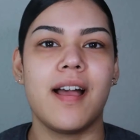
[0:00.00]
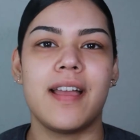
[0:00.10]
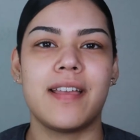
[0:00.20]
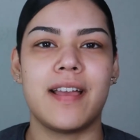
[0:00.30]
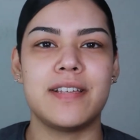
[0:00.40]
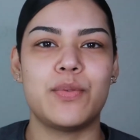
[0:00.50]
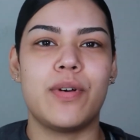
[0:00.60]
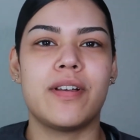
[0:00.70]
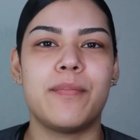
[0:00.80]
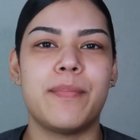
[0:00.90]
Hi guys,
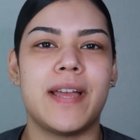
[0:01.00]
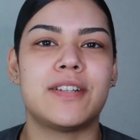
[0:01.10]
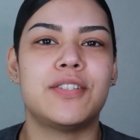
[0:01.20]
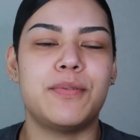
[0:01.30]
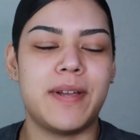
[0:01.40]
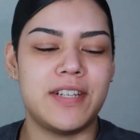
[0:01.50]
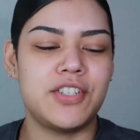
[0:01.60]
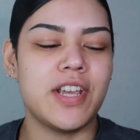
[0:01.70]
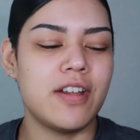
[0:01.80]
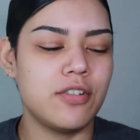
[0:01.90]
welcome back to my
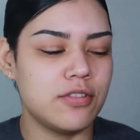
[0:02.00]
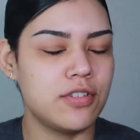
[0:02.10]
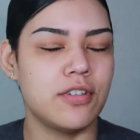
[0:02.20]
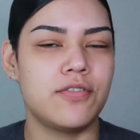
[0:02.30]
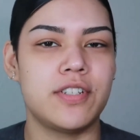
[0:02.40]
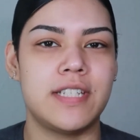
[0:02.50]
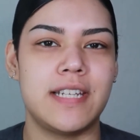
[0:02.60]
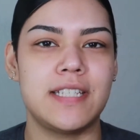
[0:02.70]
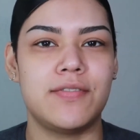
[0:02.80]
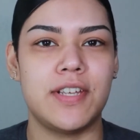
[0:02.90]
channel. So for
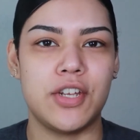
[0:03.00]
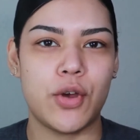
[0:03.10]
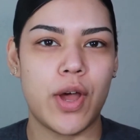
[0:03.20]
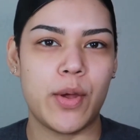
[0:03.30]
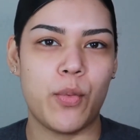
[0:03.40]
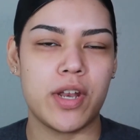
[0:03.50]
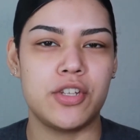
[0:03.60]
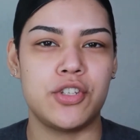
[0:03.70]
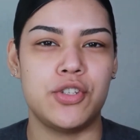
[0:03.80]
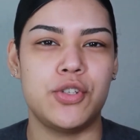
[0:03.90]
today's video I
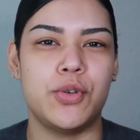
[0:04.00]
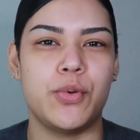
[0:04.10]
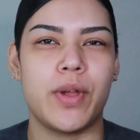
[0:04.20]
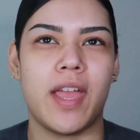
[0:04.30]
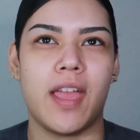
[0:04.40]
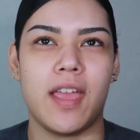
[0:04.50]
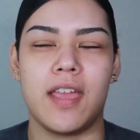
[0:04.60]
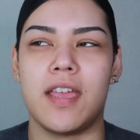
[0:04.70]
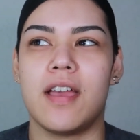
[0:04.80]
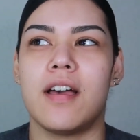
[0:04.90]
wanted to do
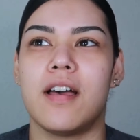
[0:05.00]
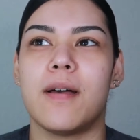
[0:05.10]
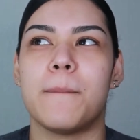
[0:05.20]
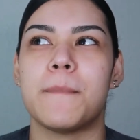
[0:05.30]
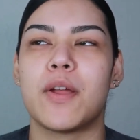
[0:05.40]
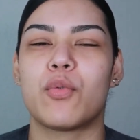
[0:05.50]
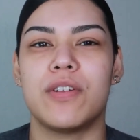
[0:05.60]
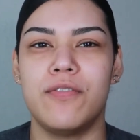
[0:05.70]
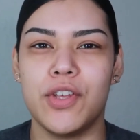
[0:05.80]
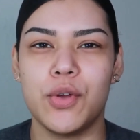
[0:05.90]
a
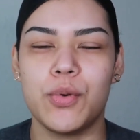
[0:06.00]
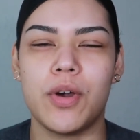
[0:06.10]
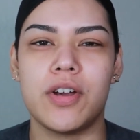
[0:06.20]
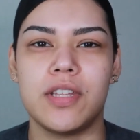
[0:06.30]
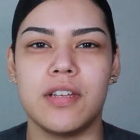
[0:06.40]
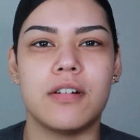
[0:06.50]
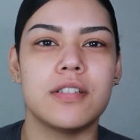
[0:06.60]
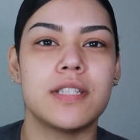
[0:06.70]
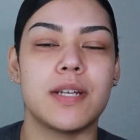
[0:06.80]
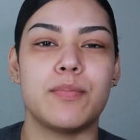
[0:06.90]
review on the
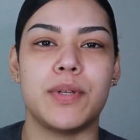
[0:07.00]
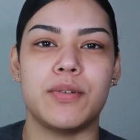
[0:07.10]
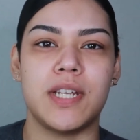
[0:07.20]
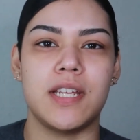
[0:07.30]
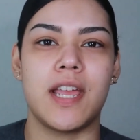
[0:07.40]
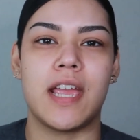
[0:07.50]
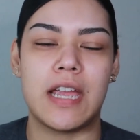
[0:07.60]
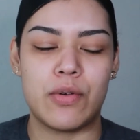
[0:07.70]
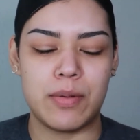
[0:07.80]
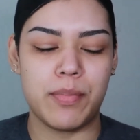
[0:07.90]
Ulta Beauty
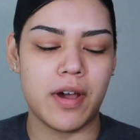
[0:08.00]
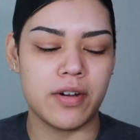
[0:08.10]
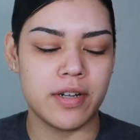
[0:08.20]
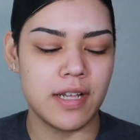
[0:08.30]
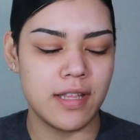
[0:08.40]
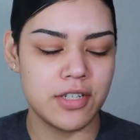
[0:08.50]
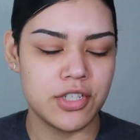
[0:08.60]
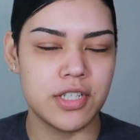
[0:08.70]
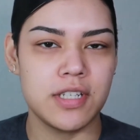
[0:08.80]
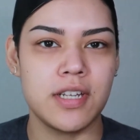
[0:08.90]
Harry Potter
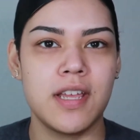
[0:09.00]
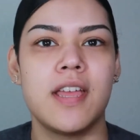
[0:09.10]
collection.